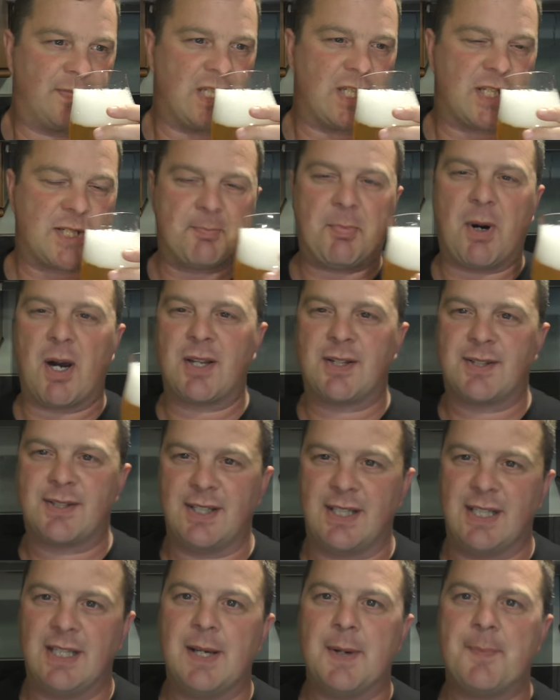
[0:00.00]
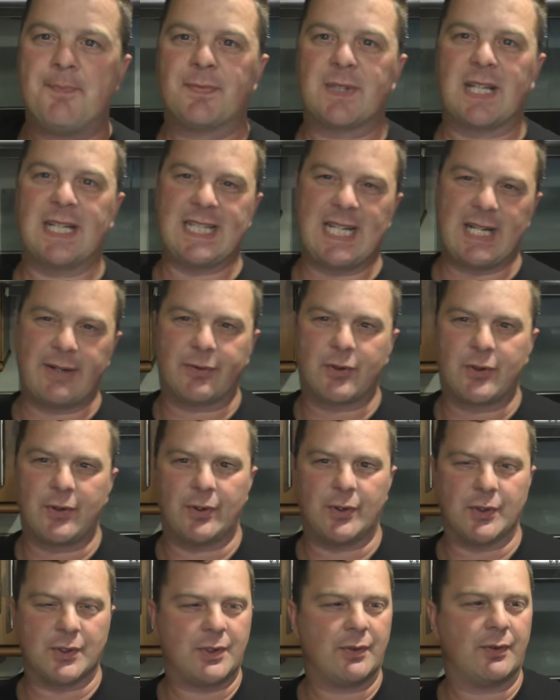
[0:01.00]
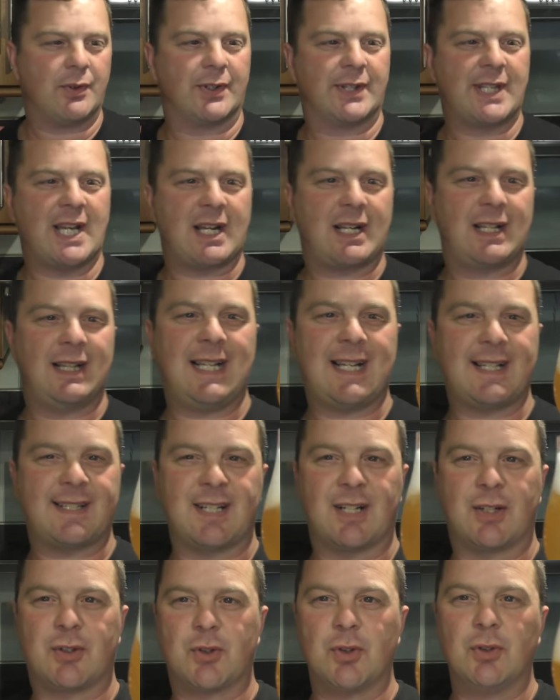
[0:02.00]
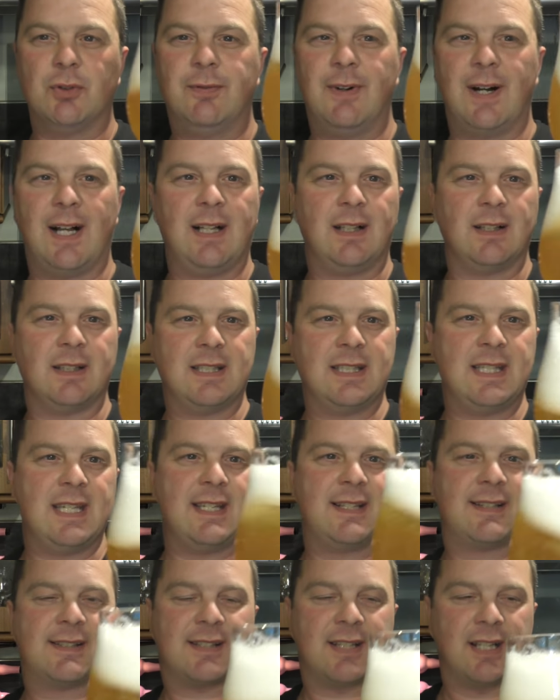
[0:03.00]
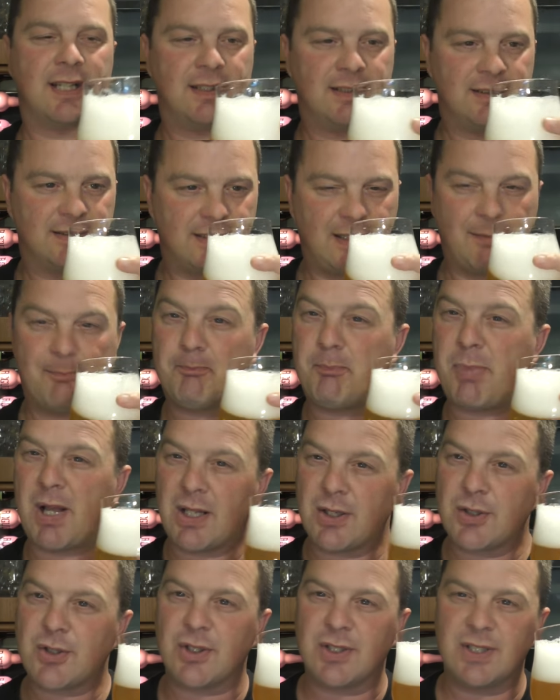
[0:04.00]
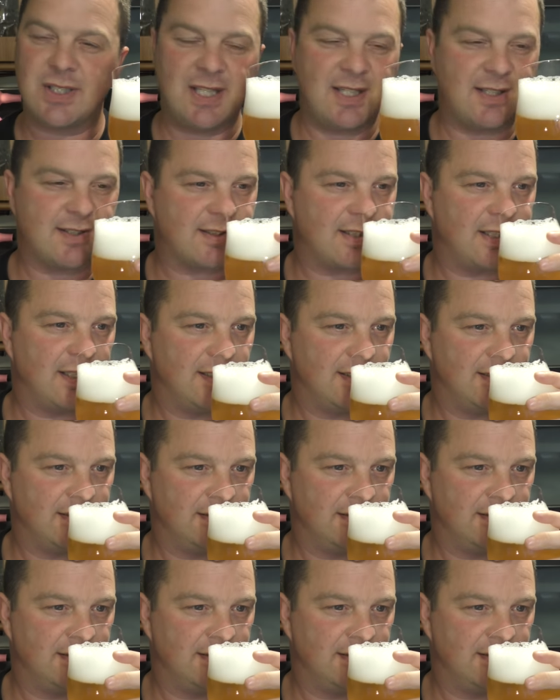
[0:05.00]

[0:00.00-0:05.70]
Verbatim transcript: Spicy, and then of course you've got that classic Duvel yeast, that Belgian yeast.